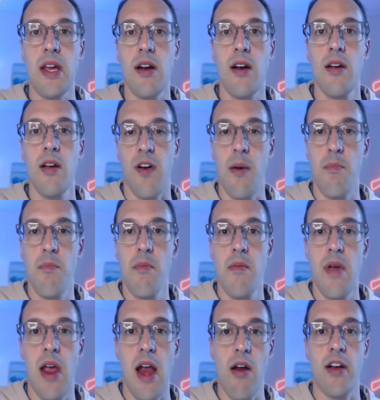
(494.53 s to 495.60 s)
here from
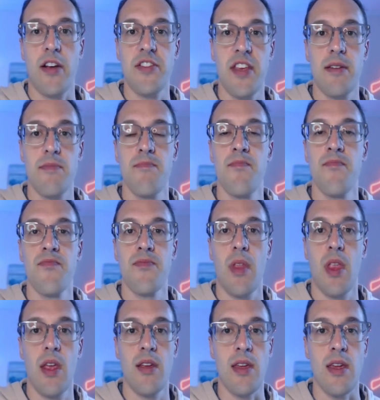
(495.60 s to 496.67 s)
Erickson.
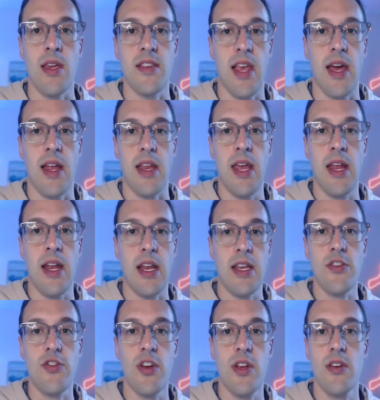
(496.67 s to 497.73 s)
He said, in
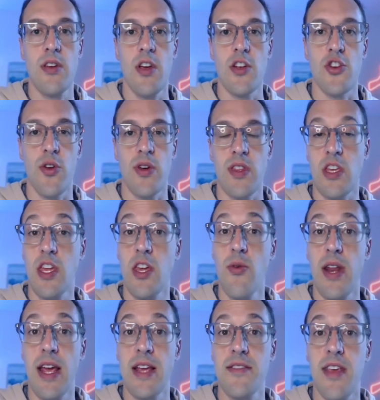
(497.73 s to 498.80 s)
addition, during the
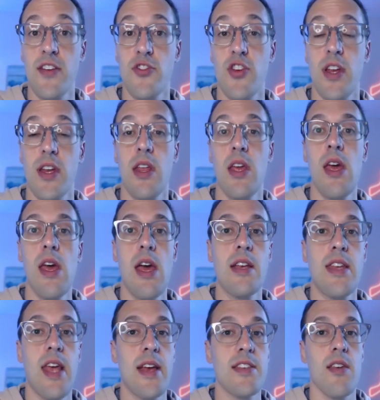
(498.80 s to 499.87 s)
Q&A session,
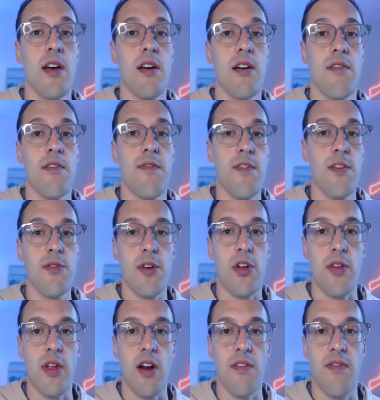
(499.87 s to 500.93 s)
Tesla further
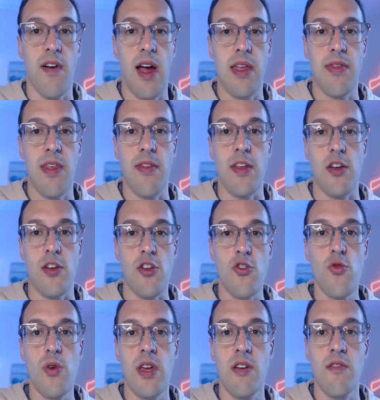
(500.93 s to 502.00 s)
clarified that the
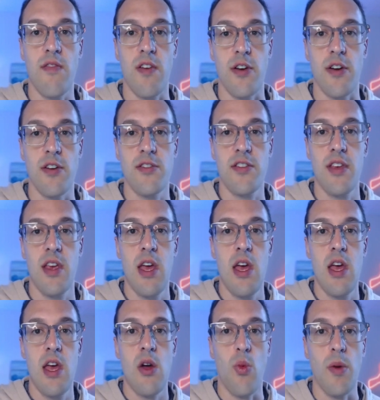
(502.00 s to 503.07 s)
new inverters
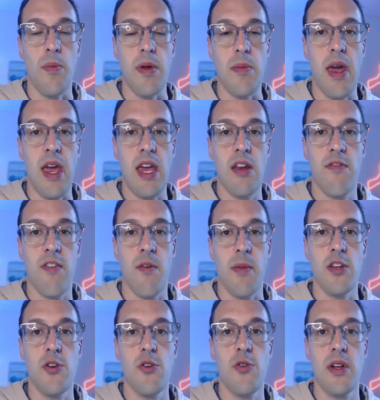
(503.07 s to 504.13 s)
would be made from a
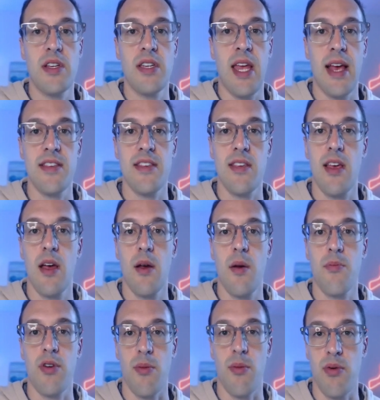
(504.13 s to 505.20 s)
new Tesla
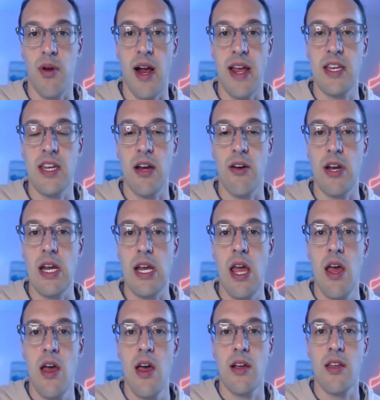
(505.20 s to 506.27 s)
proprietary
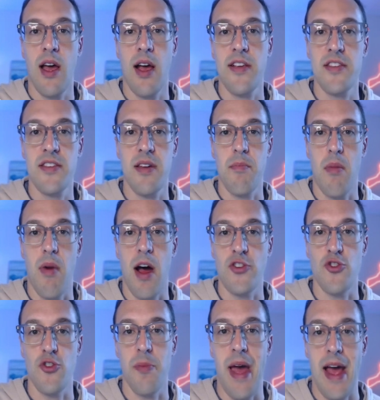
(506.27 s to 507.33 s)
custom
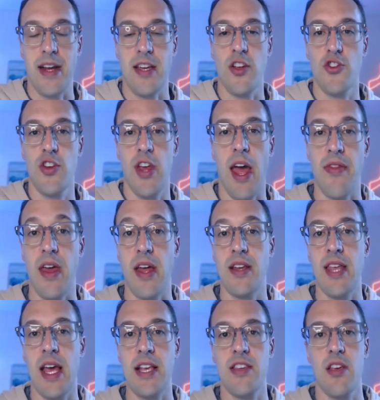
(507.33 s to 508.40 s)
module package and that
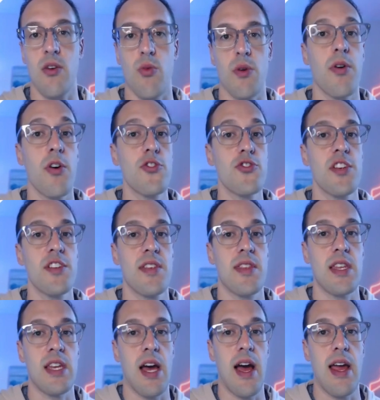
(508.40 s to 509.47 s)
Tesla would purchase
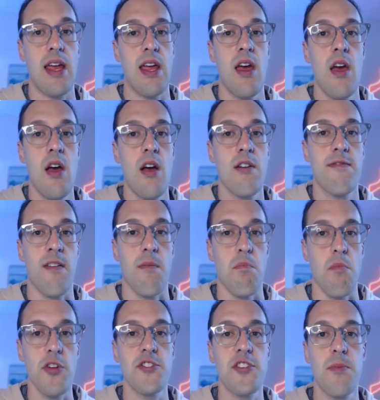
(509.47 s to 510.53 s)
the die from
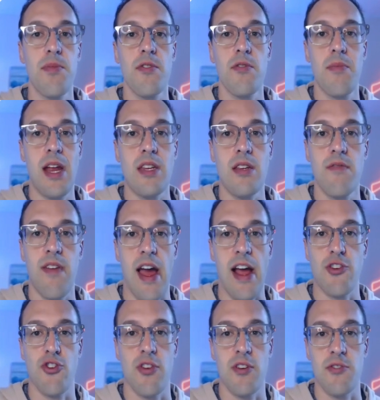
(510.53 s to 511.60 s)
multiple
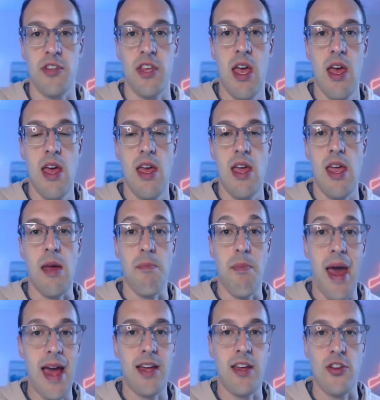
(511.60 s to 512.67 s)
manufacturers and
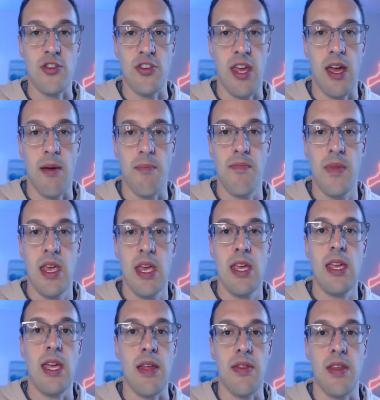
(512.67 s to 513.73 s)
package them
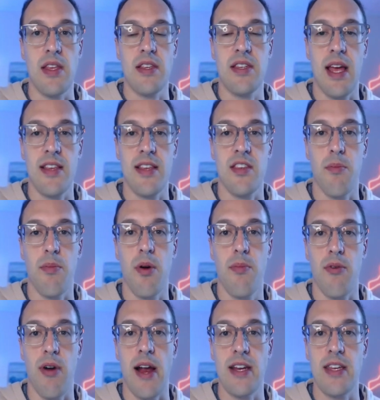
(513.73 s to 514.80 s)
in this Tesla
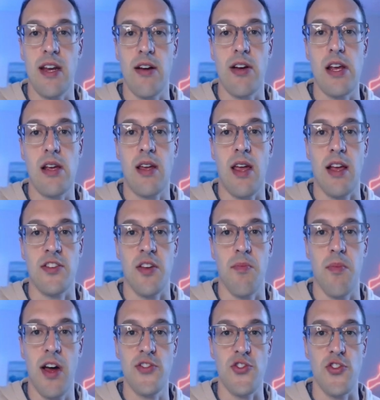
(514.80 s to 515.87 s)
proprietary
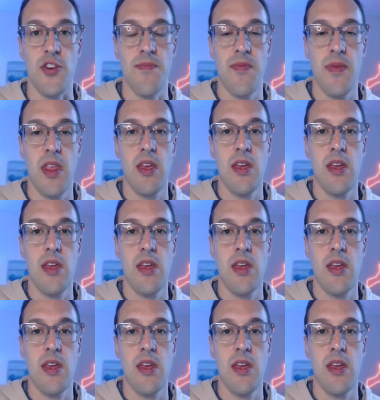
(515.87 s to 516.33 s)
custom module.